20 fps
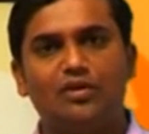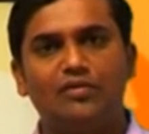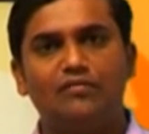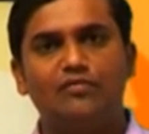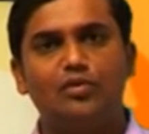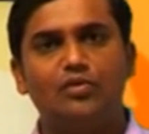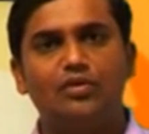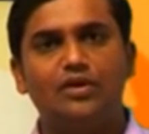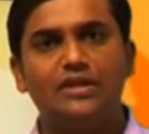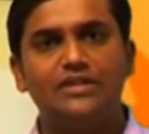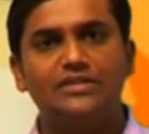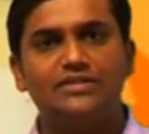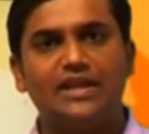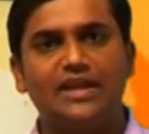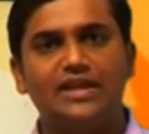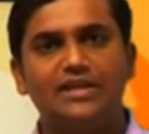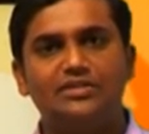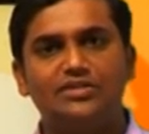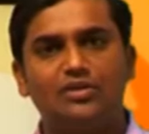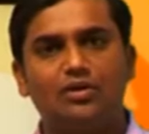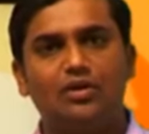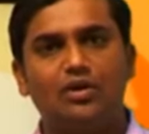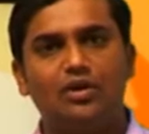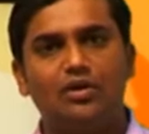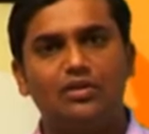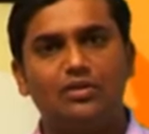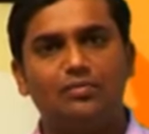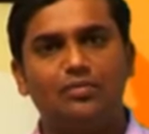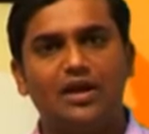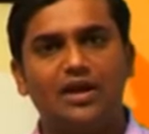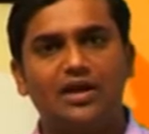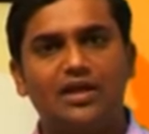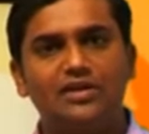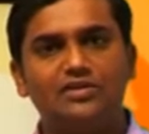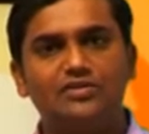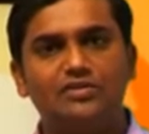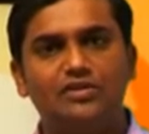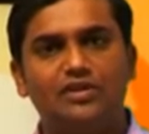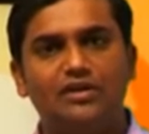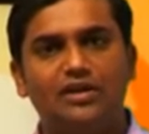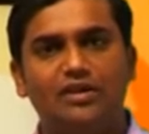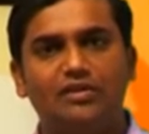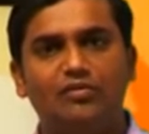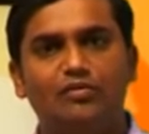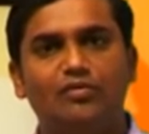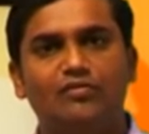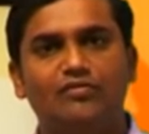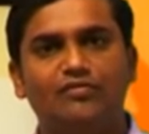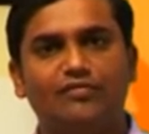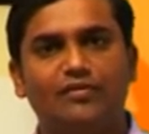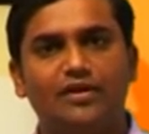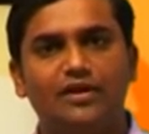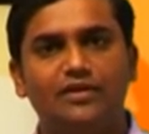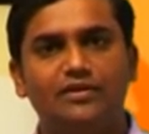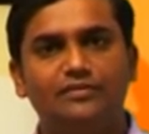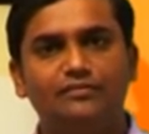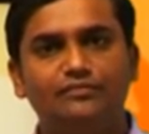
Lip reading: give you insights on the markets on the derivatives front.